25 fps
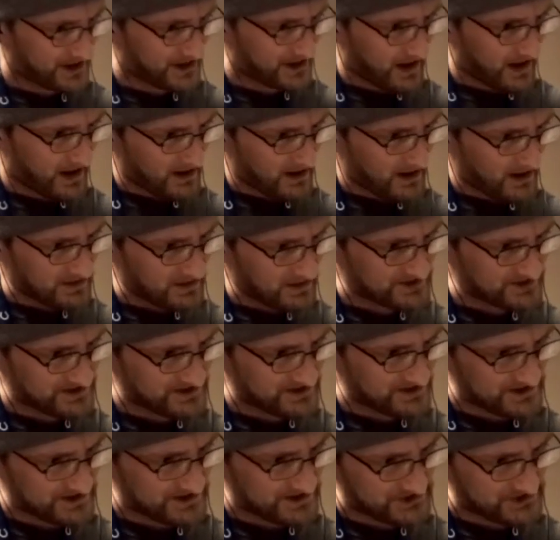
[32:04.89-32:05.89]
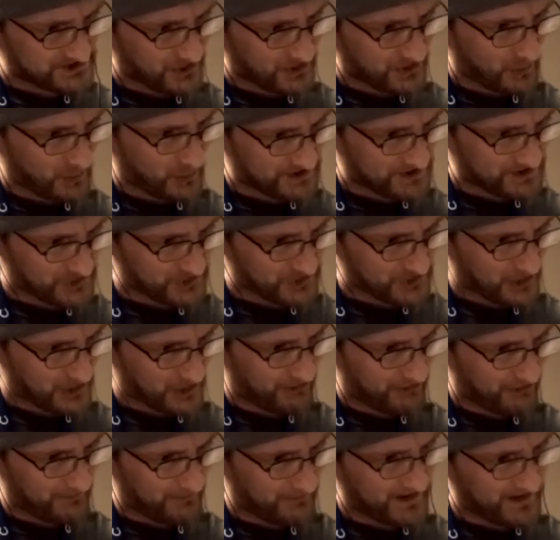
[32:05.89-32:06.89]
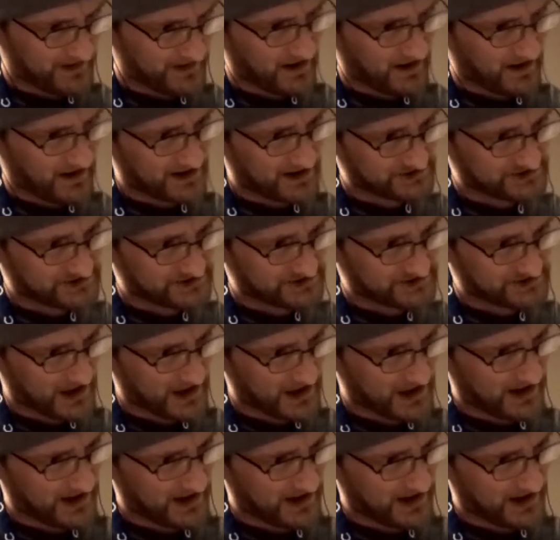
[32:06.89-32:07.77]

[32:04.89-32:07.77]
listening to the whistle of a midnight train